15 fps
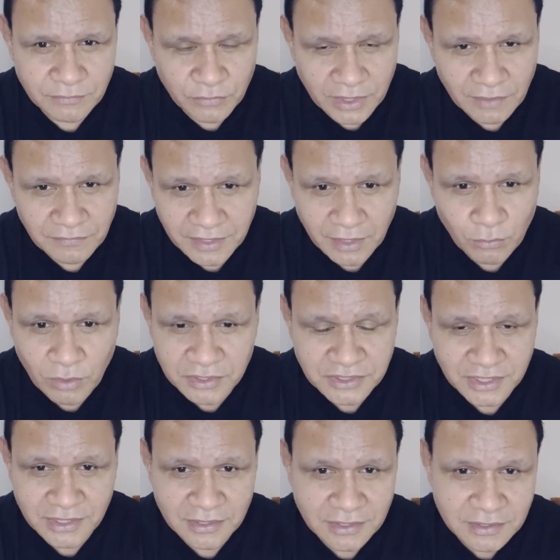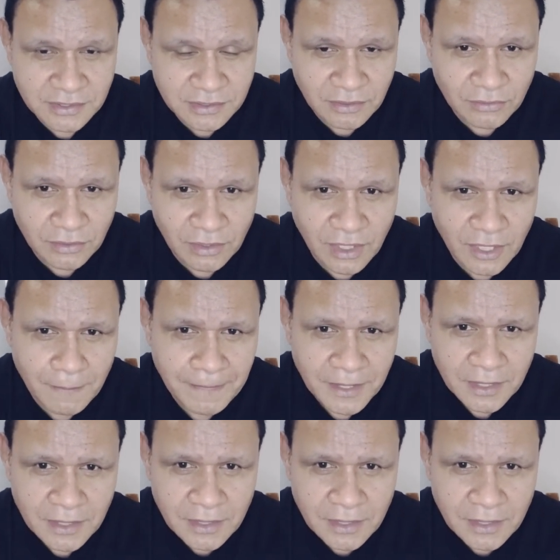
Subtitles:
whenever they're watching this online,